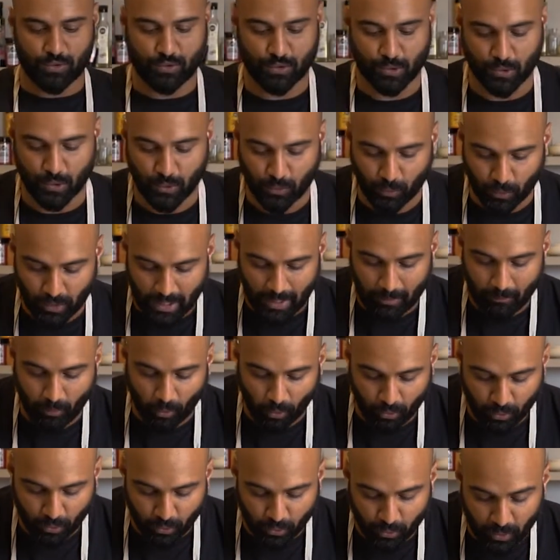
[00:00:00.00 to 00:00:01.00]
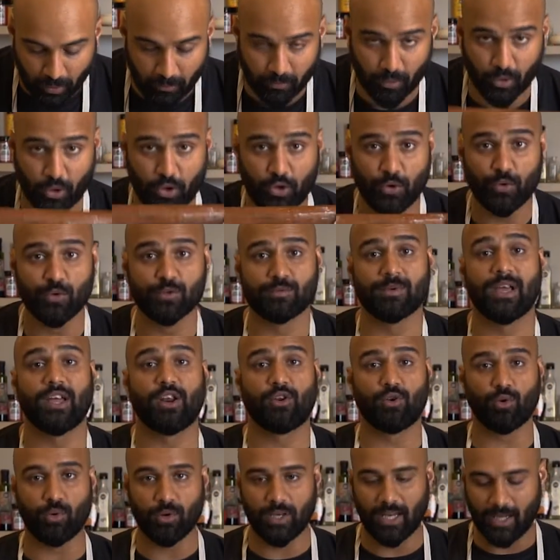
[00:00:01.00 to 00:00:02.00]
So what I'm going to do, I'm going to use my
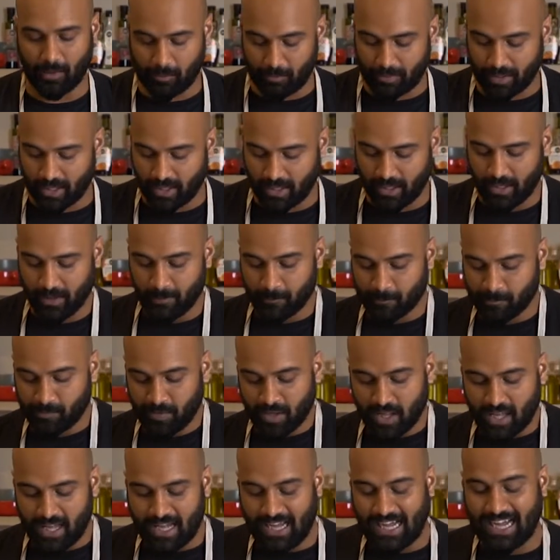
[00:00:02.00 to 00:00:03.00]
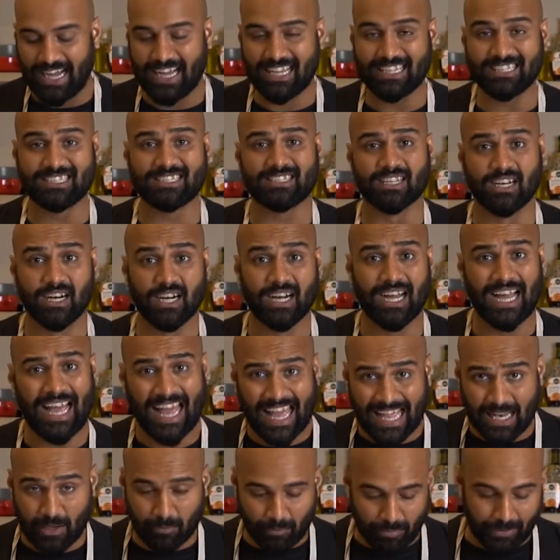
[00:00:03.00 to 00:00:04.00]
rolling pin as a
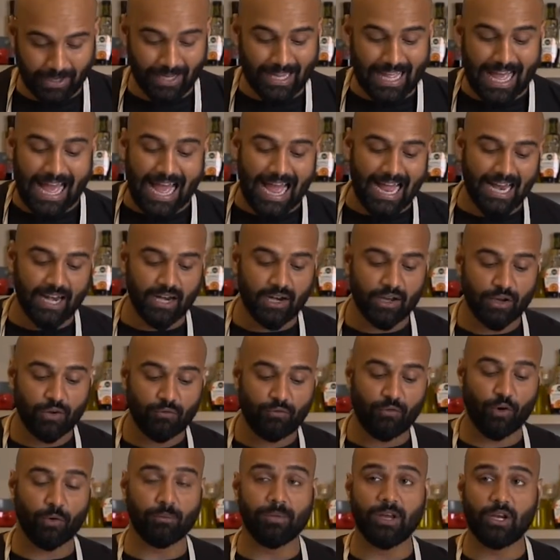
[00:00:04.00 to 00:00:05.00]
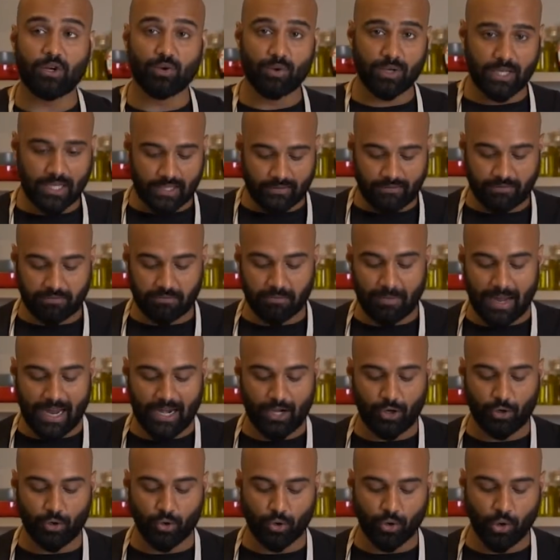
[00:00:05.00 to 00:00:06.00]
helping hand for me to lift my
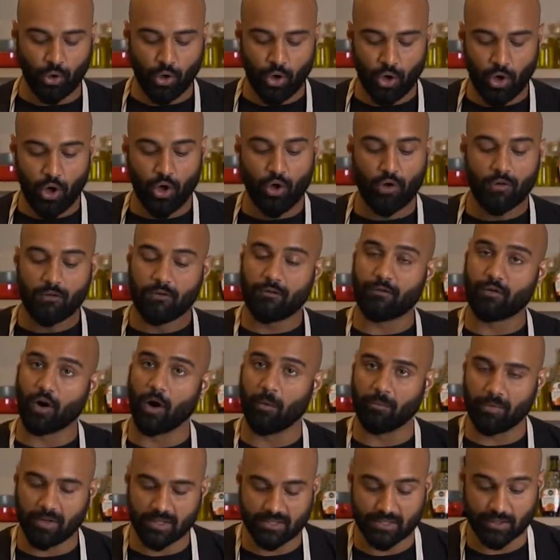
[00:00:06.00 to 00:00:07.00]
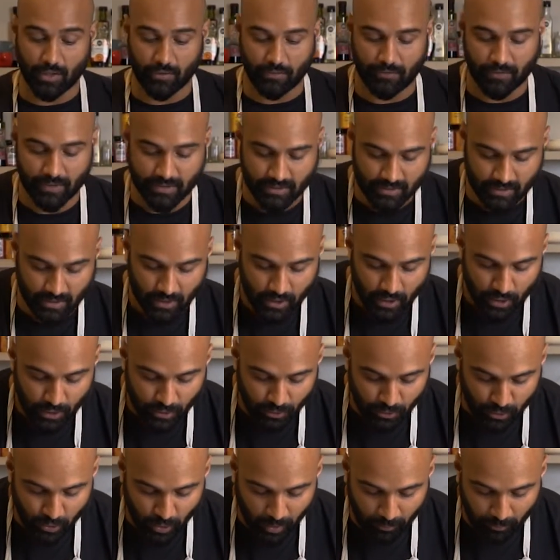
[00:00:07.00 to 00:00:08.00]
dough from the surface.
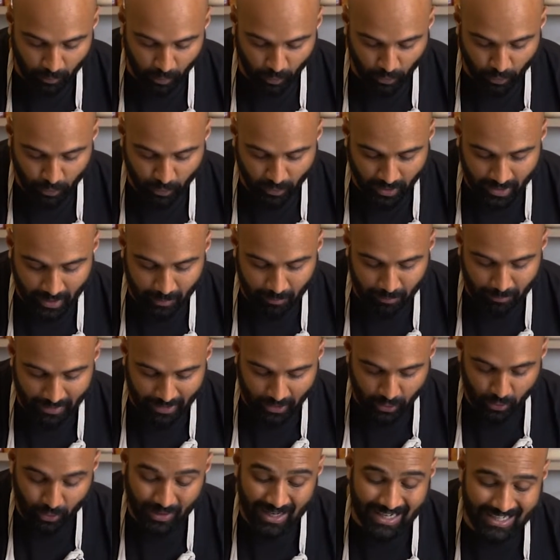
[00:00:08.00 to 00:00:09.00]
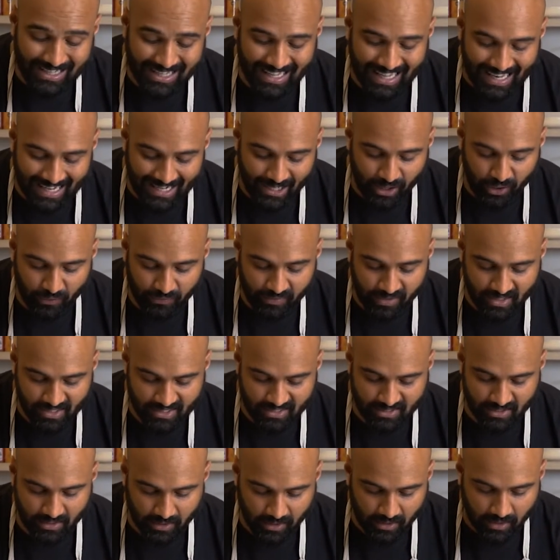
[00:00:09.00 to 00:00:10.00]
So I'm going to keep my dough at the end of
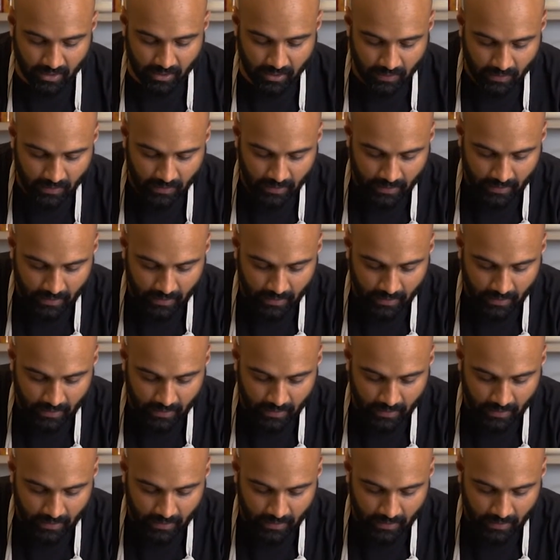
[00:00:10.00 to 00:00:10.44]
this circle.